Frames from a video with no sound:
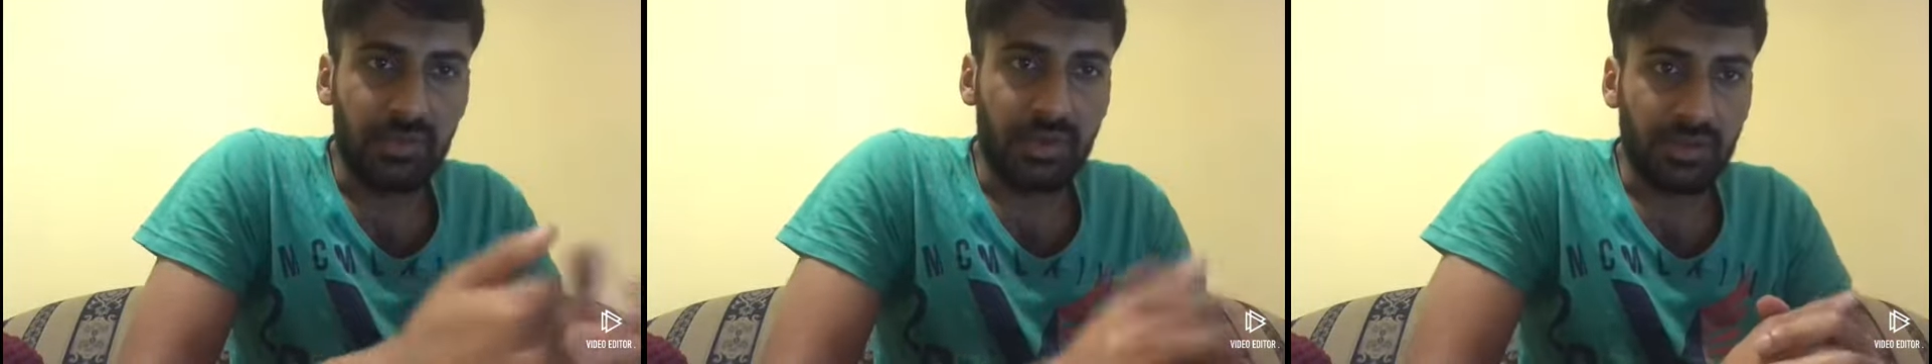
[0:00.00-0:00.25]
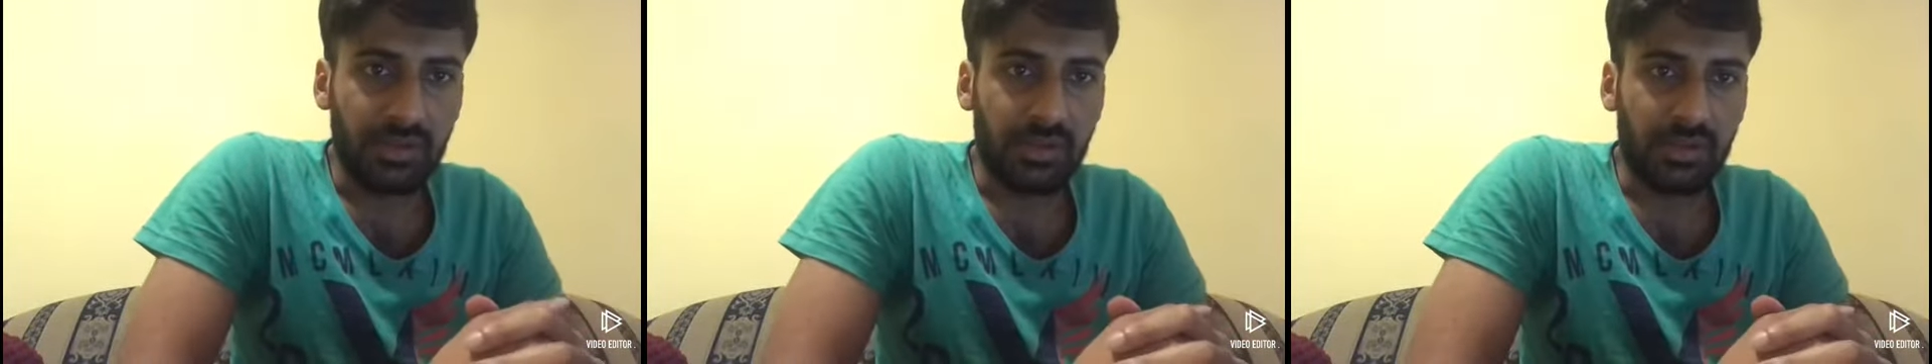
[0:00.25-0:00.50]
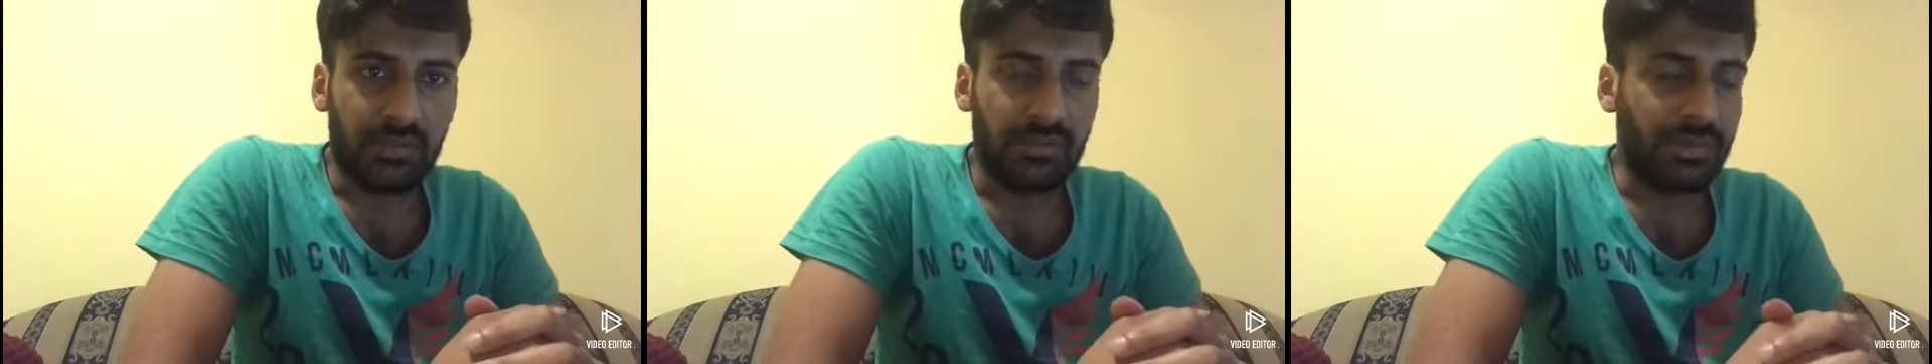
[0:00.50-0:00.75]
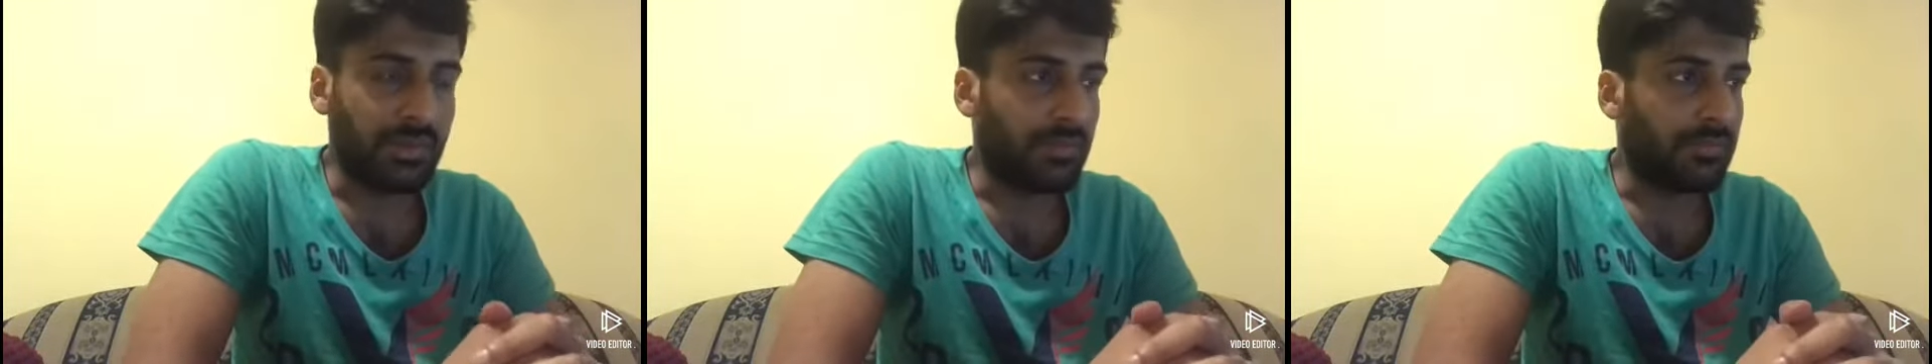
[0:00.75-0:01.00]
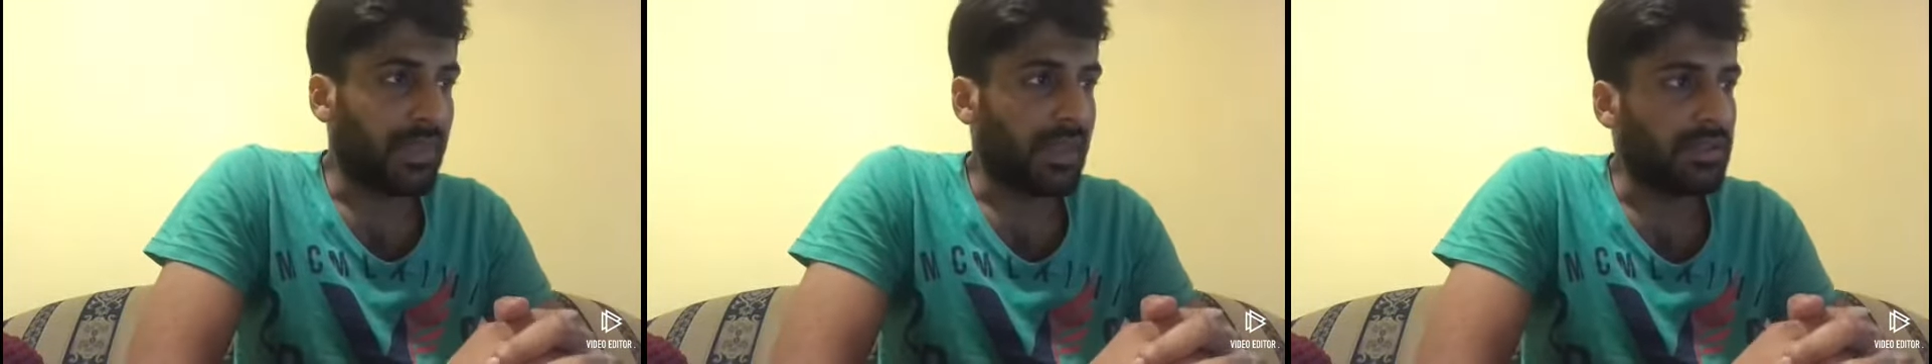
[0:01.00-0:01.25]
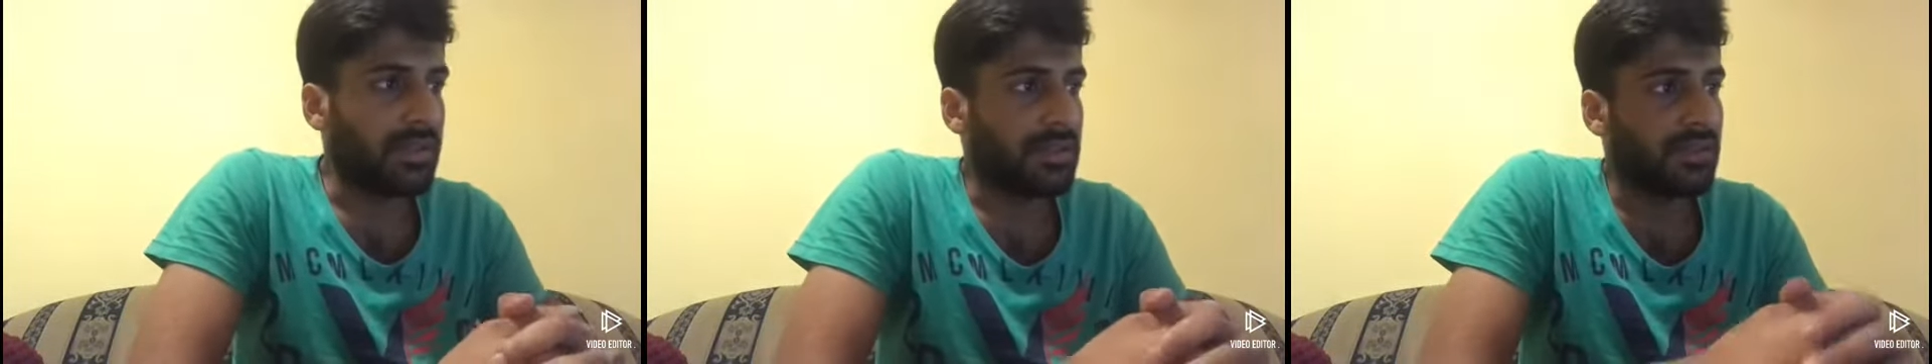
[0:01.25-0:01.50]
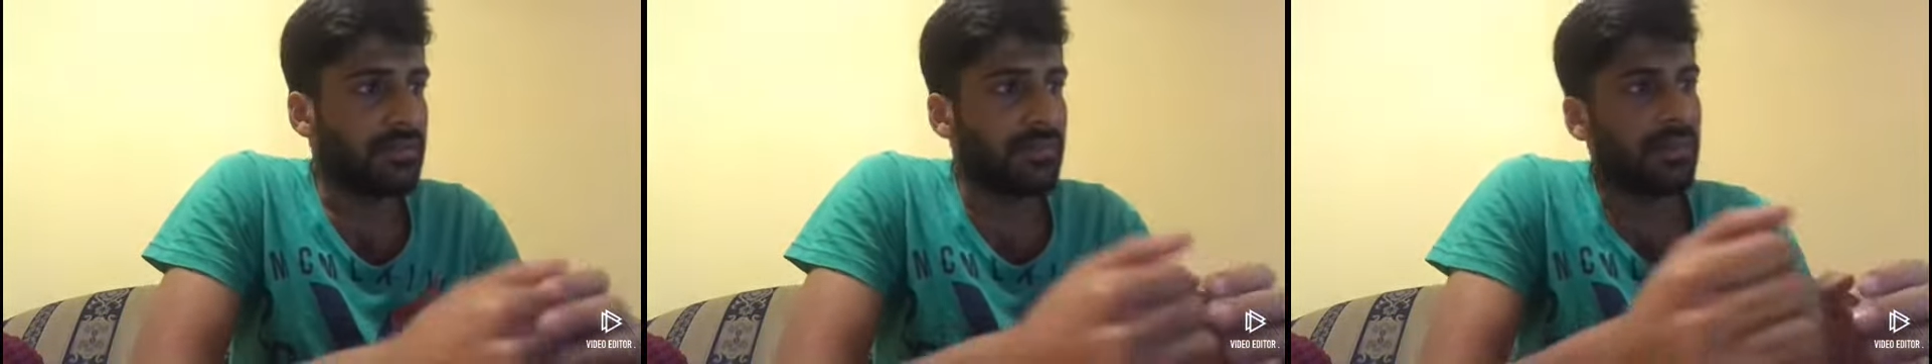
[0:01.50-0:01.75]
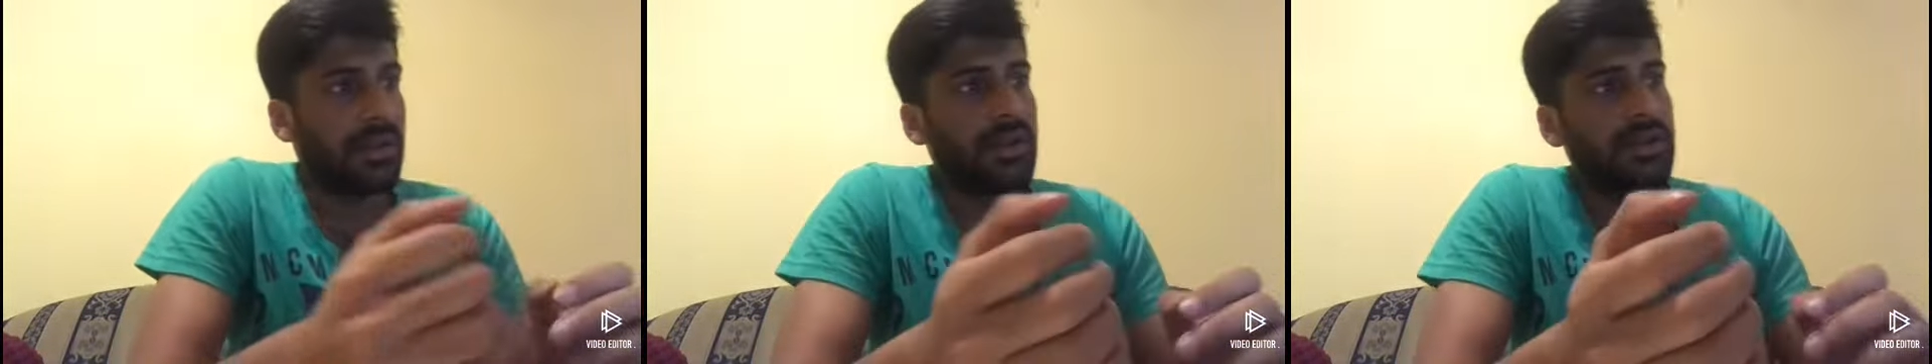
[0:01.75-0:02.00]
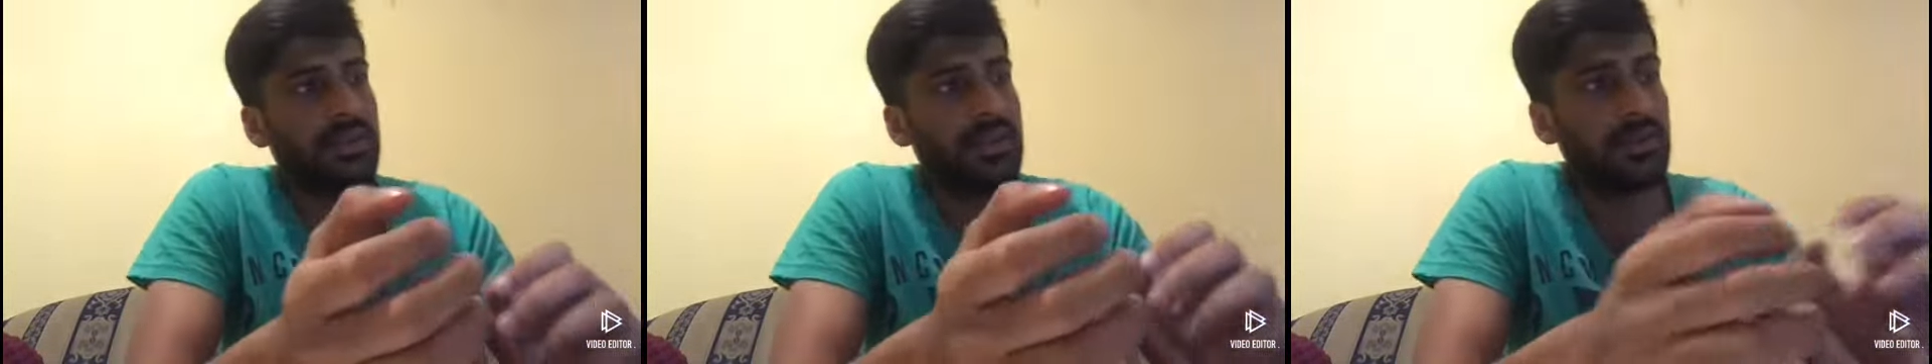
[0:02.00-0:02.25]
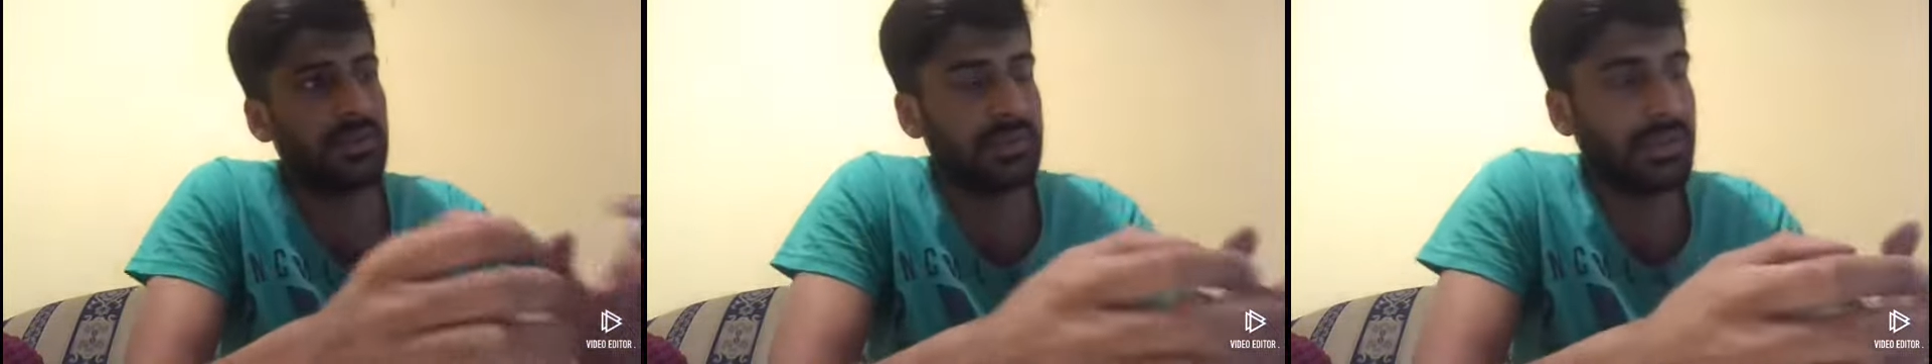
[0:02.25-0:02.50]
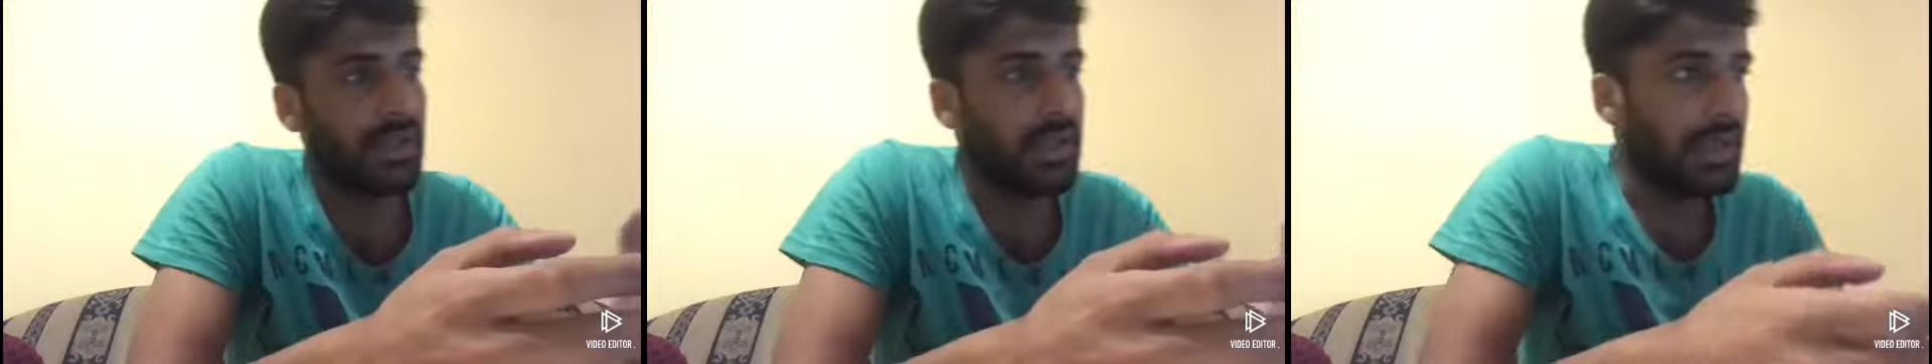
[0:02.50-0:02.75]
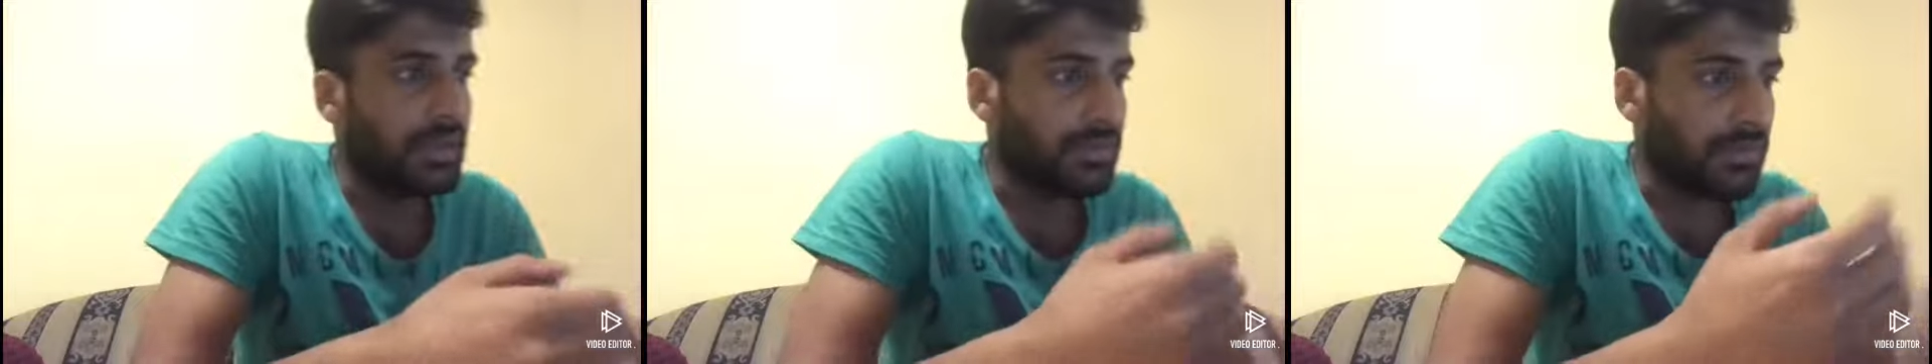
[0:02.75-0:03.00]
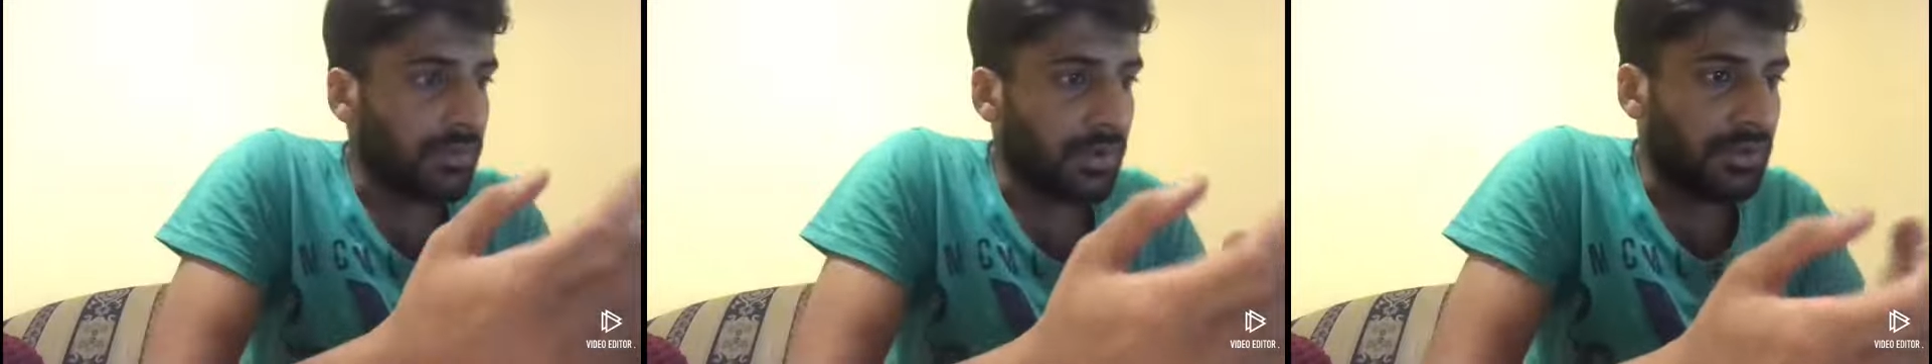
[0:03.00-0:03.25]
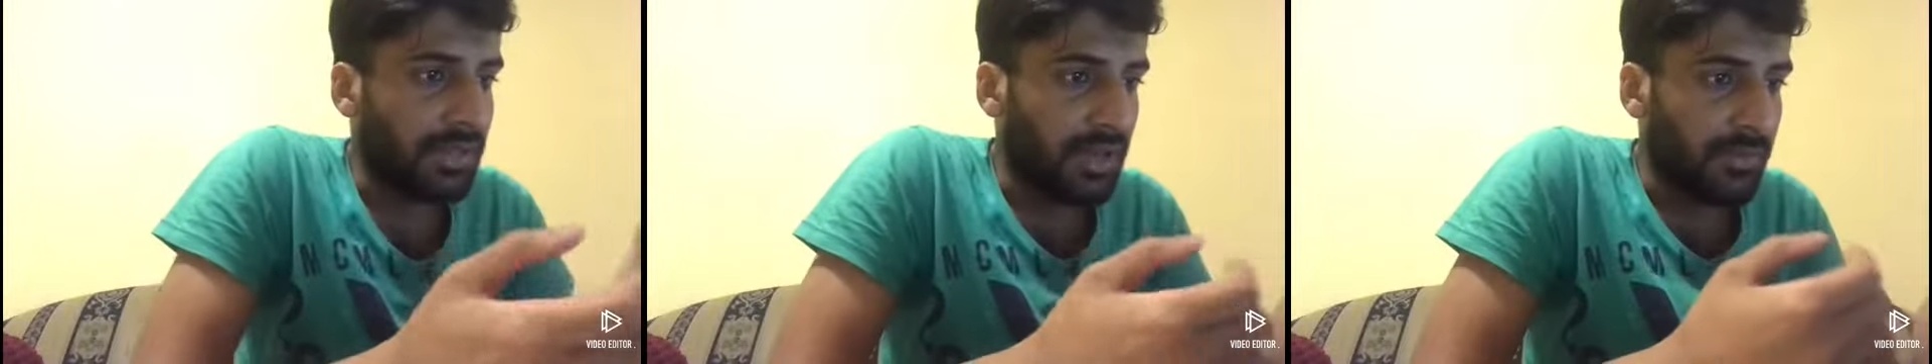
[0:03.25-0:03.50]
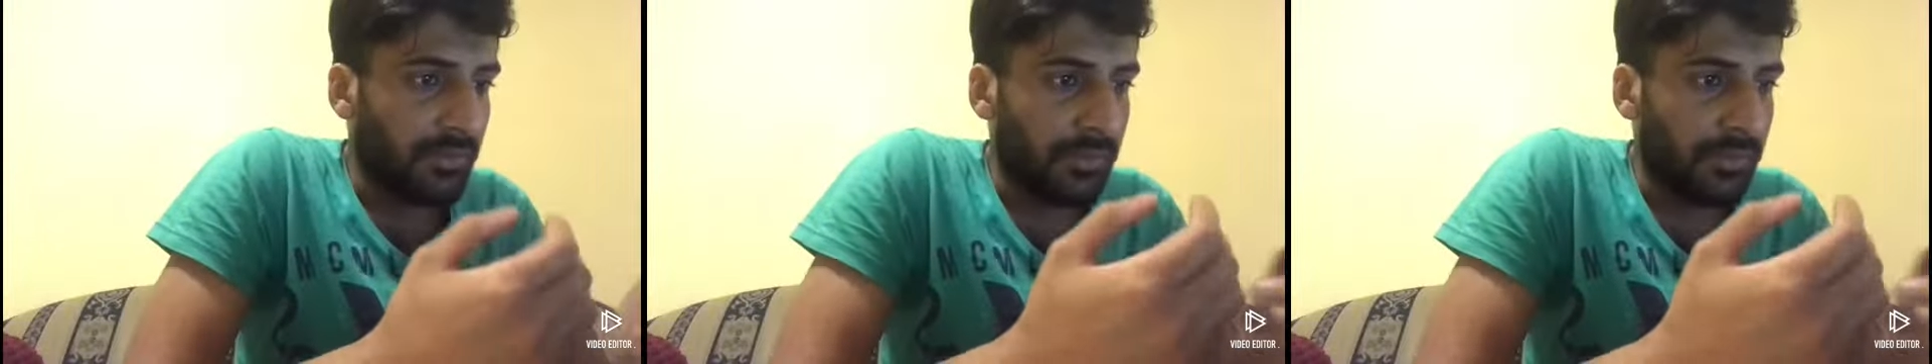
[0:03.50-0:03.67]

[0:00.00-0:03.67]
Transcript: What so and then then I was so then I